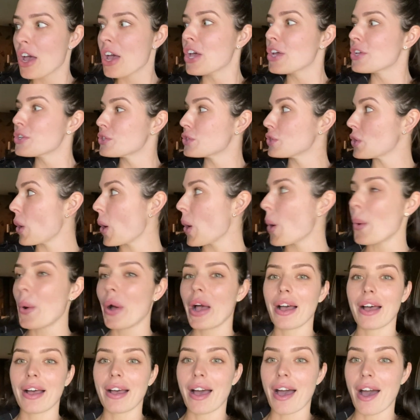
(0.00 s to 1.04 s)
So
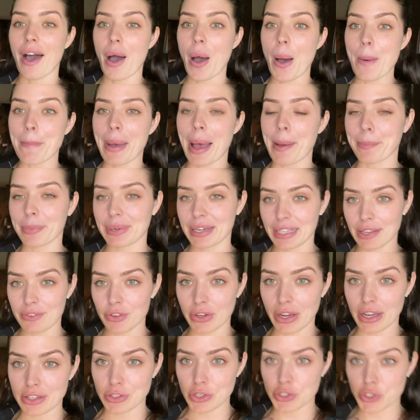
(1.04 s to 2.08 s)
um, I'm gonna give you
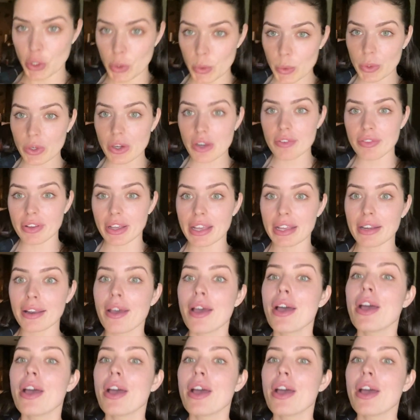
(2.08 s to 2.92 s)
guys a tour of it.